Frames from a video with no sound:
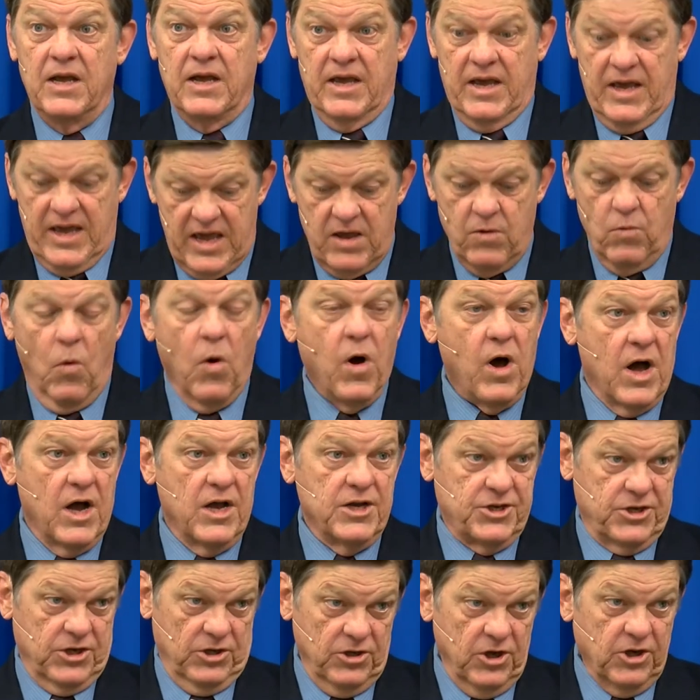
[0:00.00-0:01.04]
he
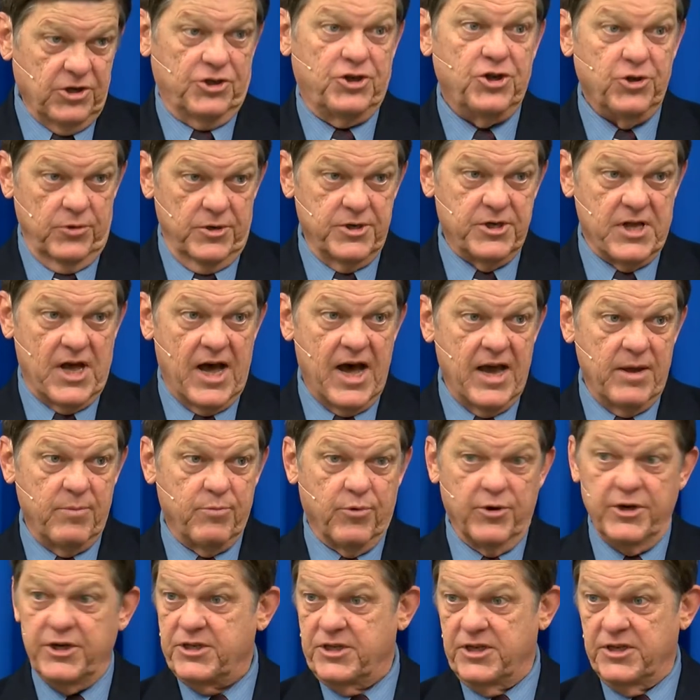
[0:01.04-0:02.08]
was looked to as the high
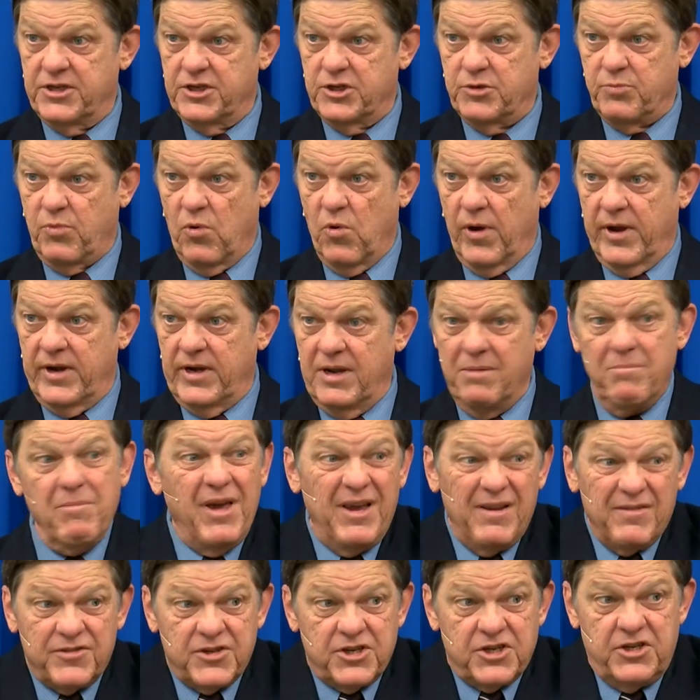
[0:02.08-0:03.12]
priest at this point. He may
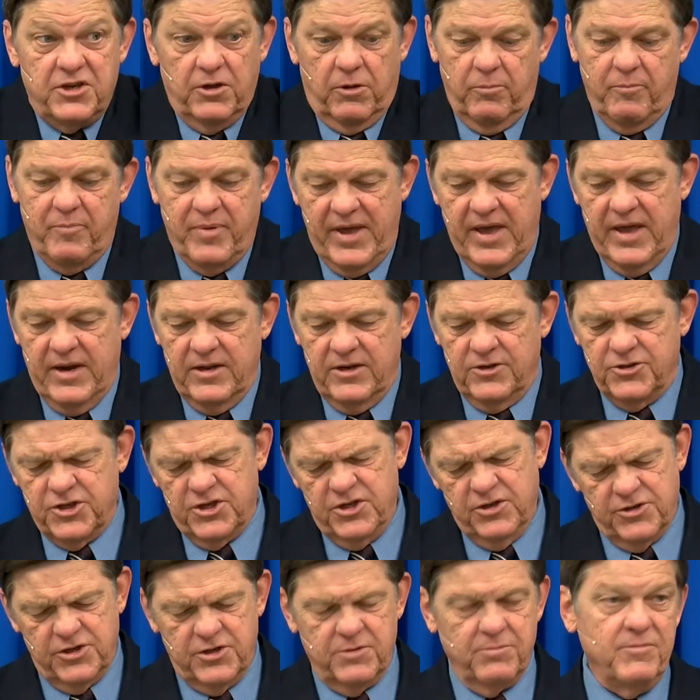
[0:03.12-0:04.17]
have still been. There's
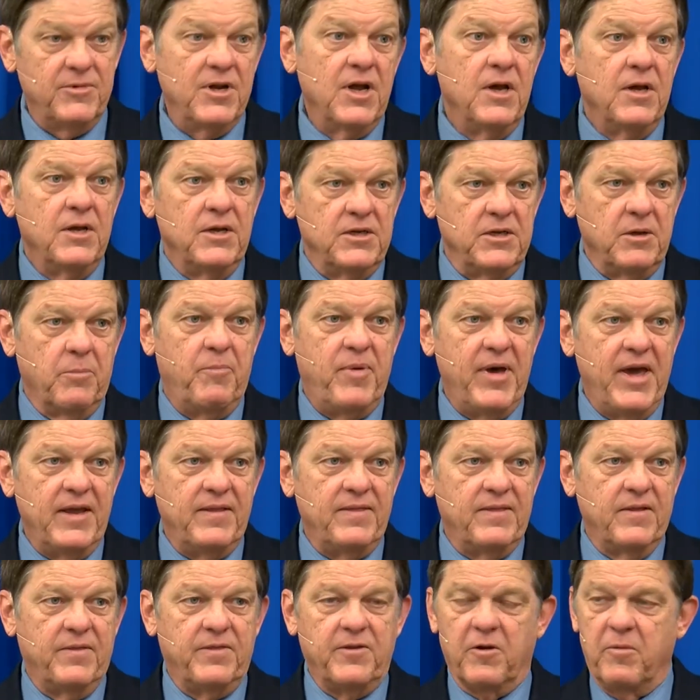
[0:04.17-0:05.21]
still some
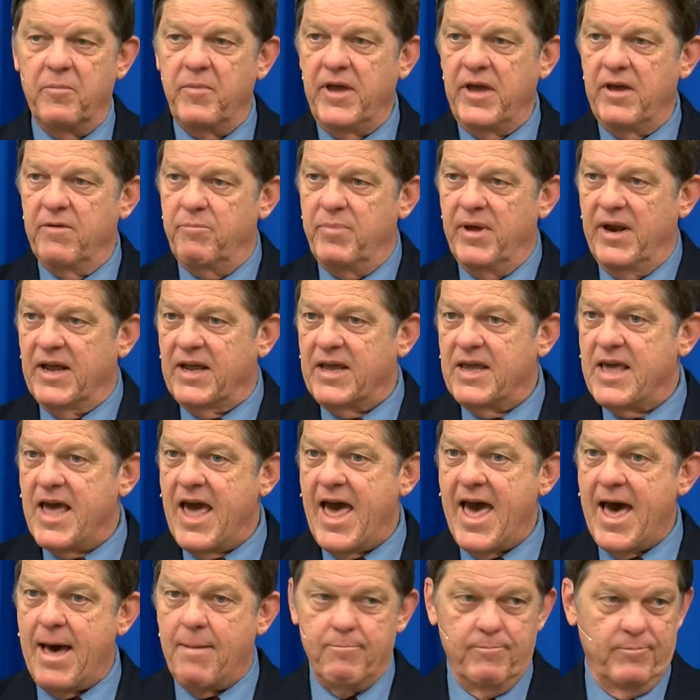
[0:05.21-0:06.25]
debate that there may have been a
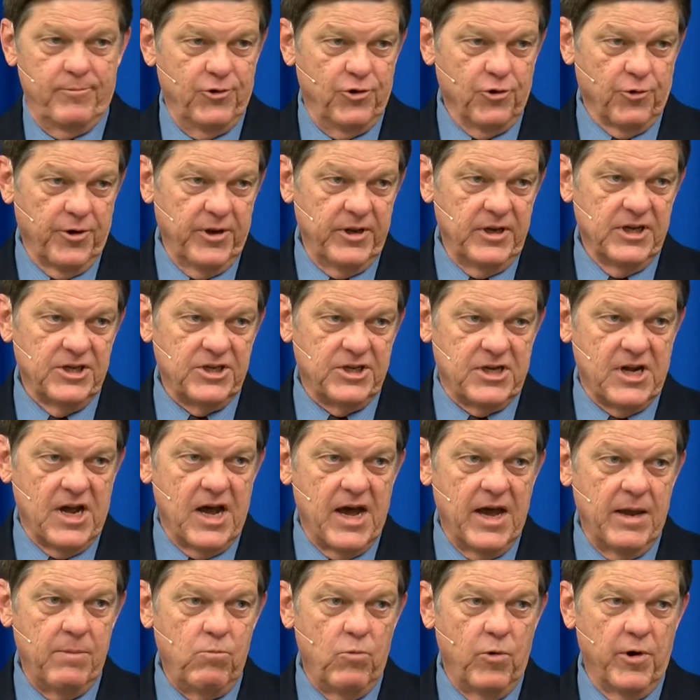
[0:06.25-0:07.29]
gap during this
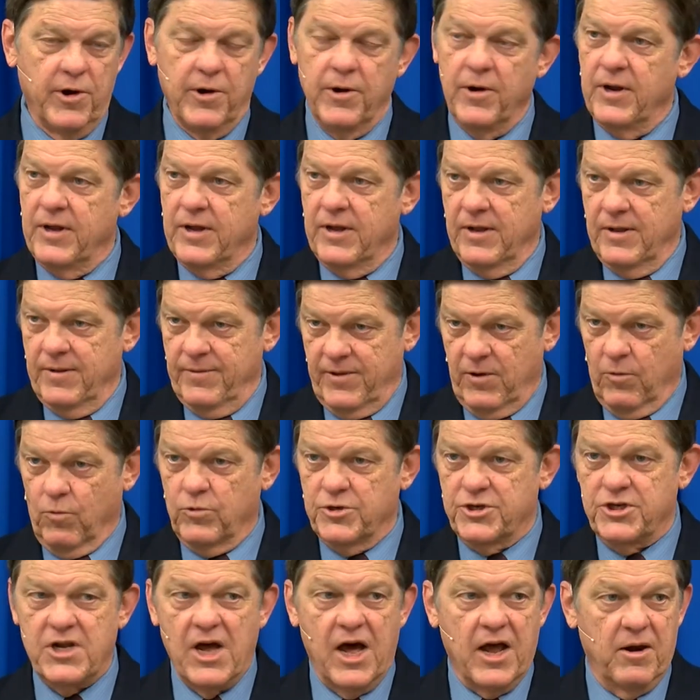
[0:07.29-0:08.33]
time where there
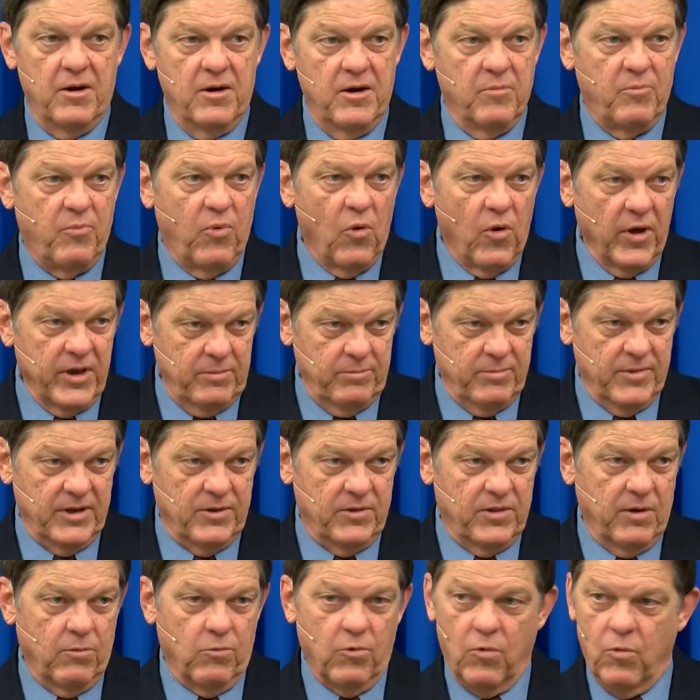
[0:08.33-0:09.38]
was not an appointment.
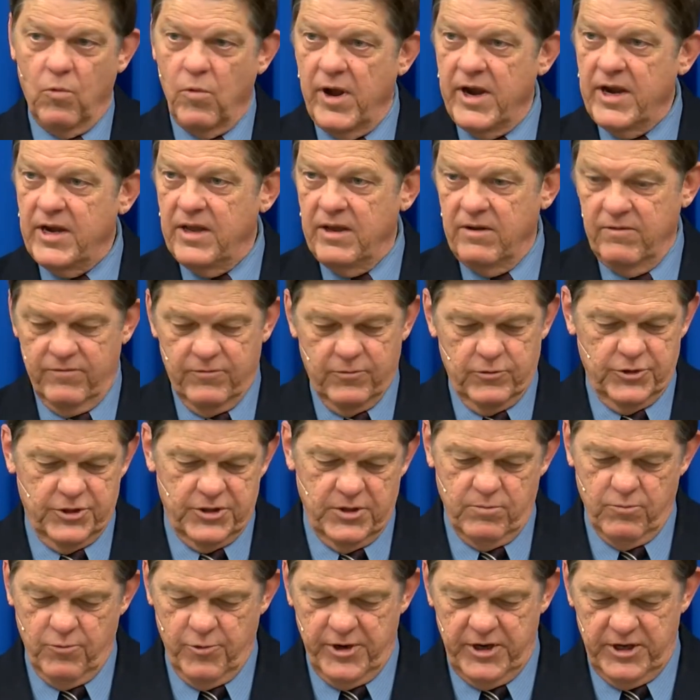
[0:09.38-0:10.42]
They were waiting for
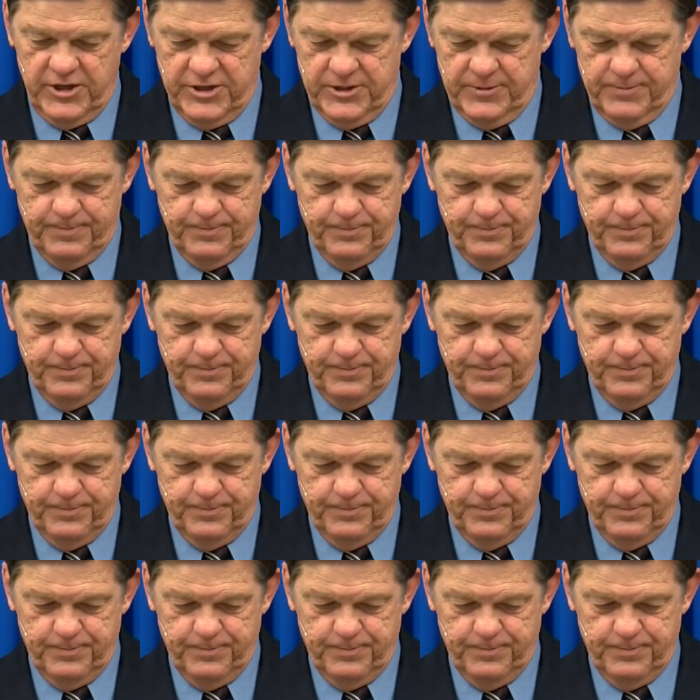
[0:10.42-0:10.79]
some reason.